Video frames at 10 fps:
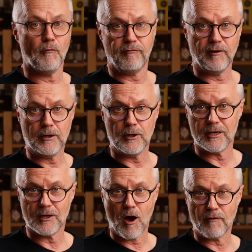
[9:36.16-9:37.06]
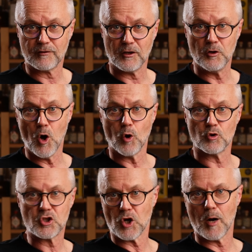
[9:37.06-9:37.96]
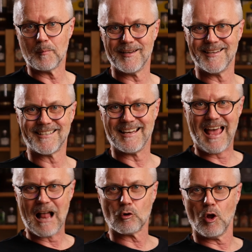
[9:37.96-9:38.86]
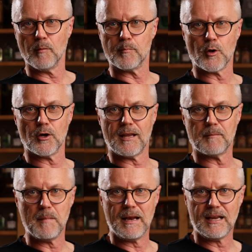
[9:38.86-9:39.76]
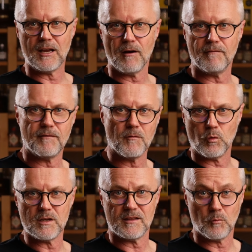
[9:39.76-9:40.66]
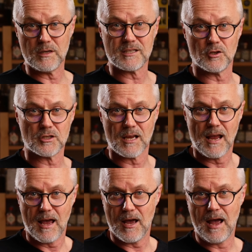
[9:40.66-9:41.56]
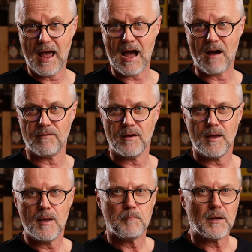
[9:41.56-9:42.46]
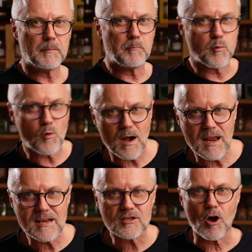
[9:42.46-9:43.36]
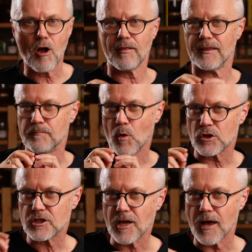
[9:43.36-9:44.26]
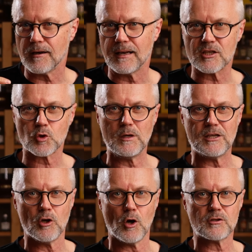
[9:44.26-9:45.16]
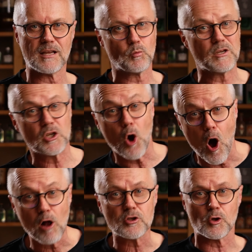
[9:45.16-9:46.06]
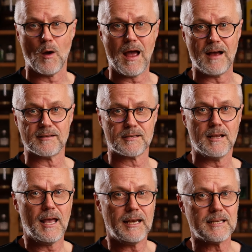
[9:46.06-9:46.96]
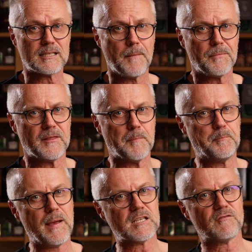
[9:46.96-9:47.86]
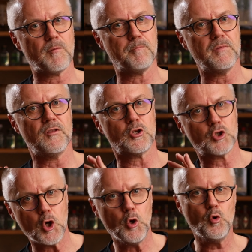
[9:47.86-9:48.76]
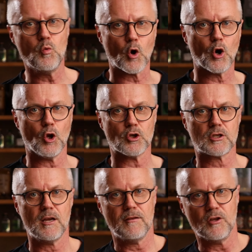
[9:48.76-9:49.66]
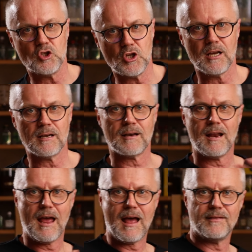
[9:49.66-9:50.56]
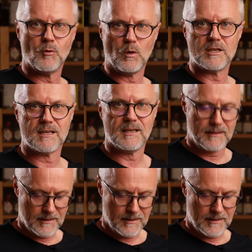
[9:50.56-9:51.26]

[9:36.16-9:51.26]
feared and often known sharpness and alcohol burn that many of the whiskeys have. But it brings all the most subtle and sweet notes that whiskey also has. It is the best from the two worlds, the gin and the whiskey.